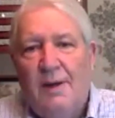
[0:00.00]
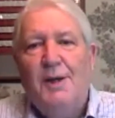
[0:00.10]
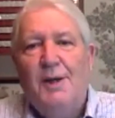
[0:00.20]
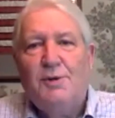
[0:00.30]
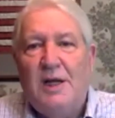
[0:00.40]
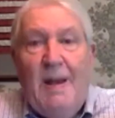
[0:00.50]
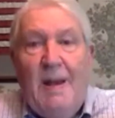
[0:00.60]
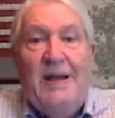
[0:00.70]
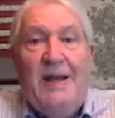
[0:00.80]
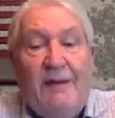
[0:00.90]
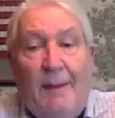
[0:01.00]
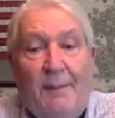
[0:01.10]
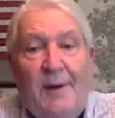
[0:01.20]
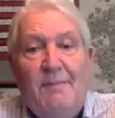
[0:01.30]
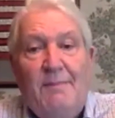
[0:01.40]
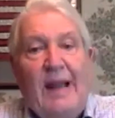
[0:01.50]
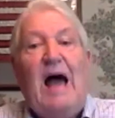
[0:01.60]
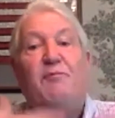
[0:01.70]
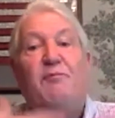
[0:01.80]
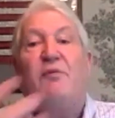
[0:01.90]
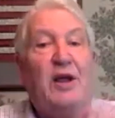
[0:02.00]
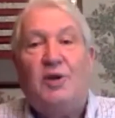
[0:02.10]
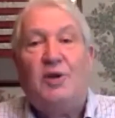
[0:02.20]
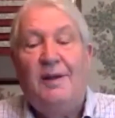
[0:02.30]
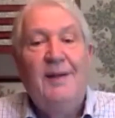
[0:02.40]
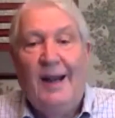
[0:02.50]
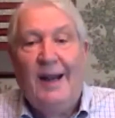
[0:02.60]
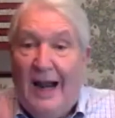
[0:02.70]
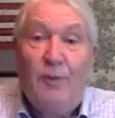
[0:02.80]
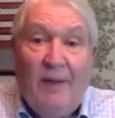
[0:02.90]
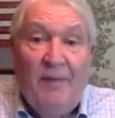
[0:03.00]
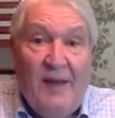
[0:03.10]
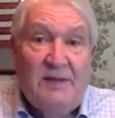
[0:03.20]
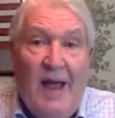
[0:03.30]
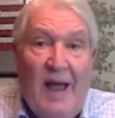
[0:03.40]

It's the best thing that ever happened in my life professionally. And a lot of great things have happened.